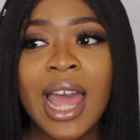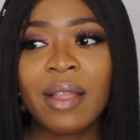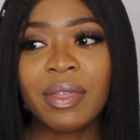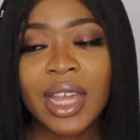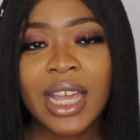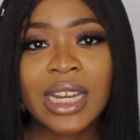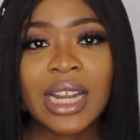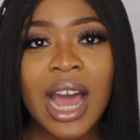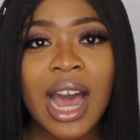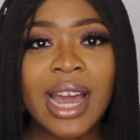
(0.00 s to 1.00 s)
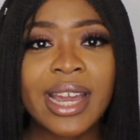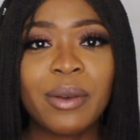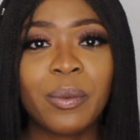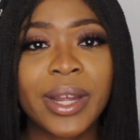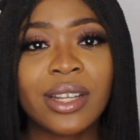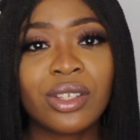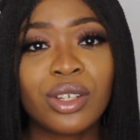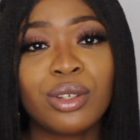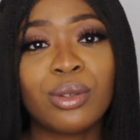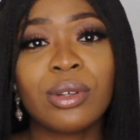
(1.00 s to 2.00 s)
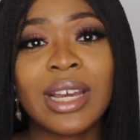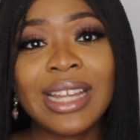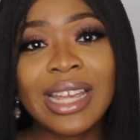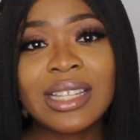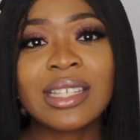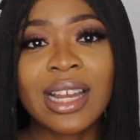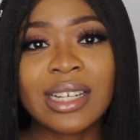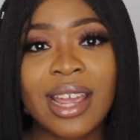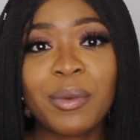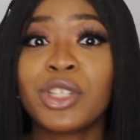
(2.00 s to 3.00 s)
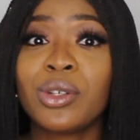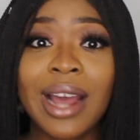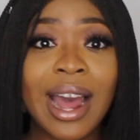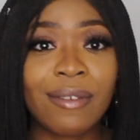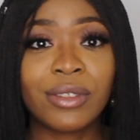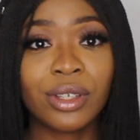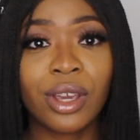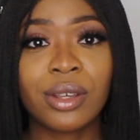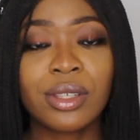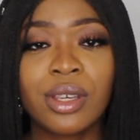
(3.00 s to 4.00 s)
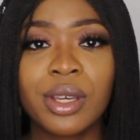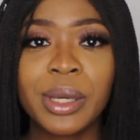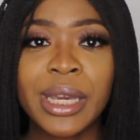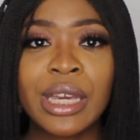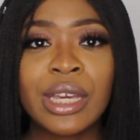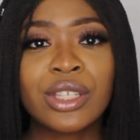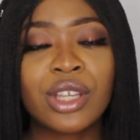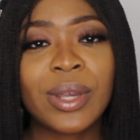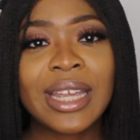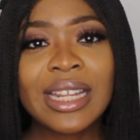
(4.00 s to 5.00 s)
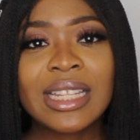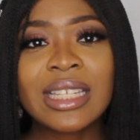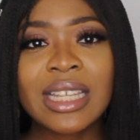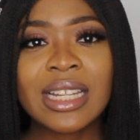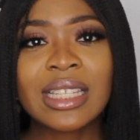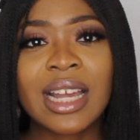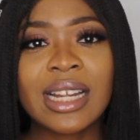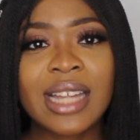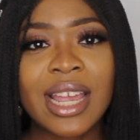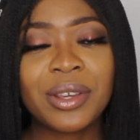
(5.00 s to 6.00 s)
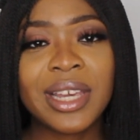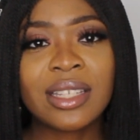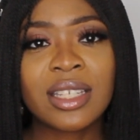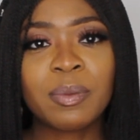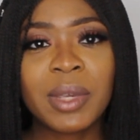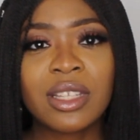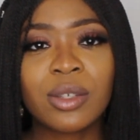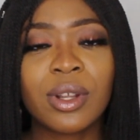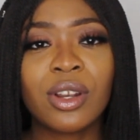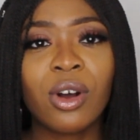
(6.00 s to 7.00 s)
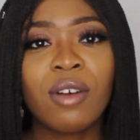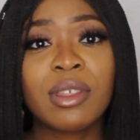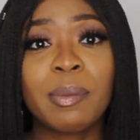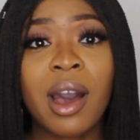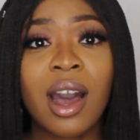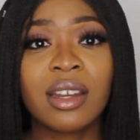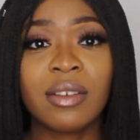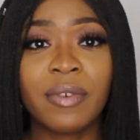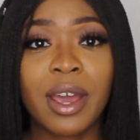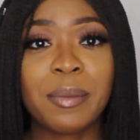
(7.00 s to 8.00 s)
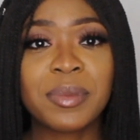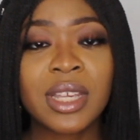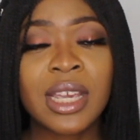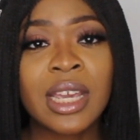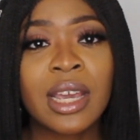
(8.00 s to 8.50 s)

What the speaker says: and then I went to an insight day, which you have to go to. So in this insight day, you get to speak to a lot of the partner firms